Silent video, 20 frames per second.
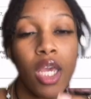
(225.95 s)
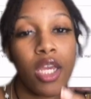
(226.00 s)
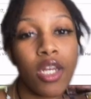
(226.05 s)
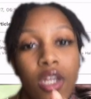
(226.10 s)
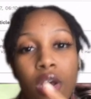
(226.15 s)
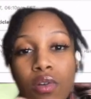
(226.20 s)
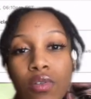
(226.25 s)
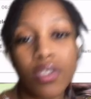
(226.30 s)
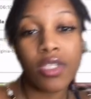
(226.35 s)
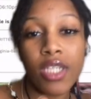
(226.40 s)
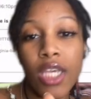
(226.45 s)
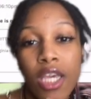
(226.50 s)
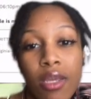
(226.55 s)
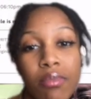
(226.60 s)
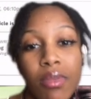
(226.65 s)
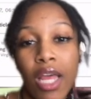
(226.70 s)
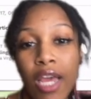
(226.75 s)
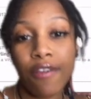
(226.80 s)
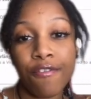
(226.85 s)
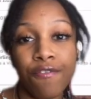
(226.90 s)
It don't
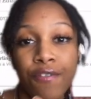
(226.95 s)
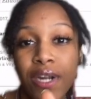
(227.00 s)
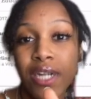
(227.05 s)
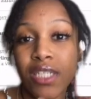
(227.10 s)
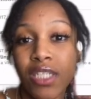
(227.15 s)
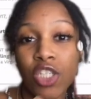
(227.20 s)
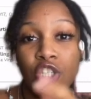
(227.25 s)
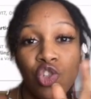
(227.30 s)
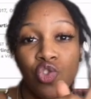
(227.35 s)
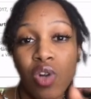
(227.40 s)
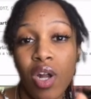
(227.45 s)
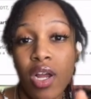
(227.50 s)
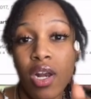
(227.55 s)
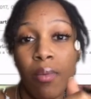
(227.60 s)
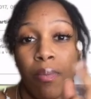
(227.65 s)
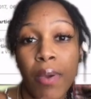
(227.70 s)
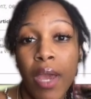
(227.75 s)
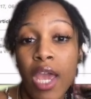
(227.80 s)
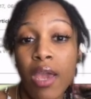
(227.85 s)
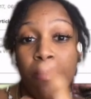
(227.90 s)
seem like France is trying
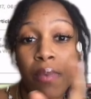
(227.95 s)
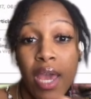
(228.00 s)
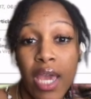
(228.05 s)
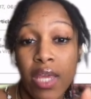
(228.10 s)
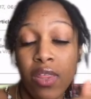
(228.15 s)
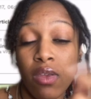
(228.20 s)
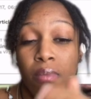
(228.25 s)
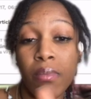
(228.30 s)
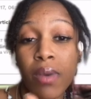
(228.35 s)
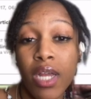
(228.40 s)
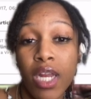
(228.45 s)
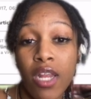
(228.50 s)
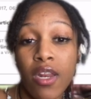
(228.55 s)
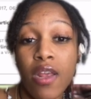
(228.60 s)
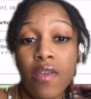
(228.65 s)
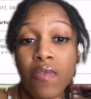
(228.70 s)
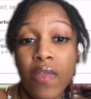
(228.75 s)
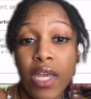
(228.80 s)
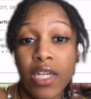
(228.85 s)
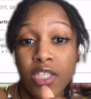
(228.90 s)
to pay back the money
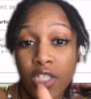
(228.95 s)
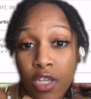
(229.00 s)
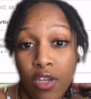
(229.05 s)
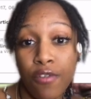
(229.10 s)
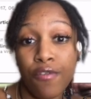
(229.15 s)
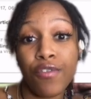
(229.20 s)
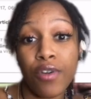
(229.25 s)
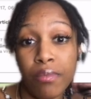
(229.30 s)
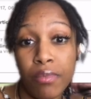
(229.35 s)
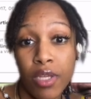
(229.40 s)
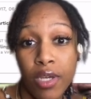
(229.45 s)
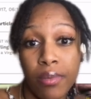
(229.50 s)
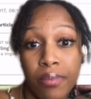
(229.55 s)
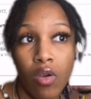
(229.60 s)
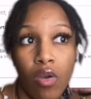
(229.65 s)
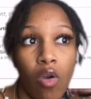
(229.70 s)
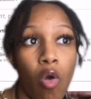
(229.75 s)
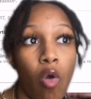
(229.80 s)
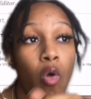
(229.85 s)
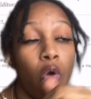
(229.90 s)
that they took from them
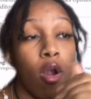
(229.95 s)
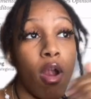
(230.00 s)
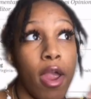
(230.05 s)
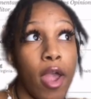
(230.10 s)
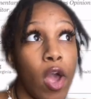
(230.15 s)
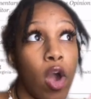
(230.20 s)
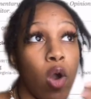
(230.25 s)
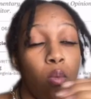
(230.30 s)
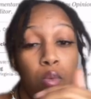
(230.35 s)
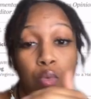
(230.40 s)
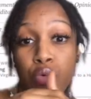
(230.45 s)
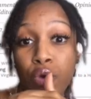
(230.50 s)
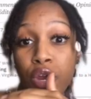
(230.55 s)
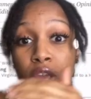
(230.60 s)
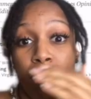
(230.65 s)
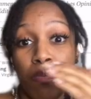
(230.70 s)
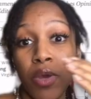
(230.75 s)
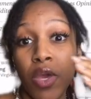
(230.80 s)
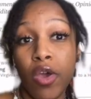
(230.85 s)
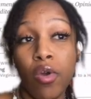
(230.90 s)
or help
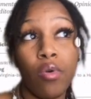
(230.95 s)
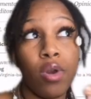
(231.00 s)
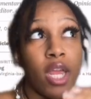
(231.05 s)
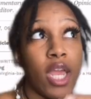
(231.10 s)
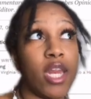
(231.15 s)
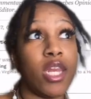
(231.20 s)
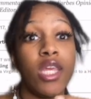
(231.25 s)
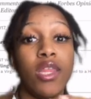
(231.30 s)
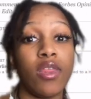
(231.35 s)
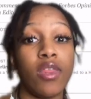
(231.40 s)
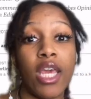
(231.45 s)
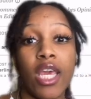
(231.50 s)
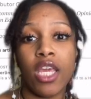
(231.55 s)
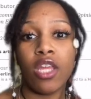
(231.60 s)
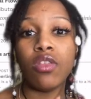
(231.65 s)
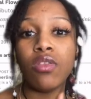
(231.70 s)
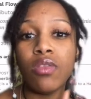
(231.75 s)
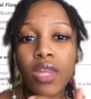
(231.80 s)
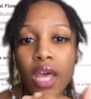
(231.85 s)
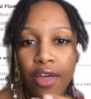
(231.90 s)
rebuild
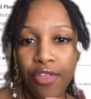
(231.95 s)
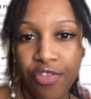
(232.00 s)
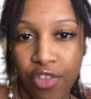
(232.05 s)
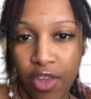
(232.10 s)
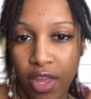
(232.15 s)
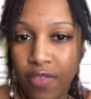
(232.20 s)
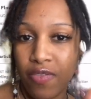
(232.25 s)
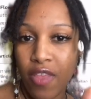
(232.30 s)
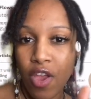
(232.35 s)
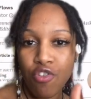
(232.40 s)
anything, nothing.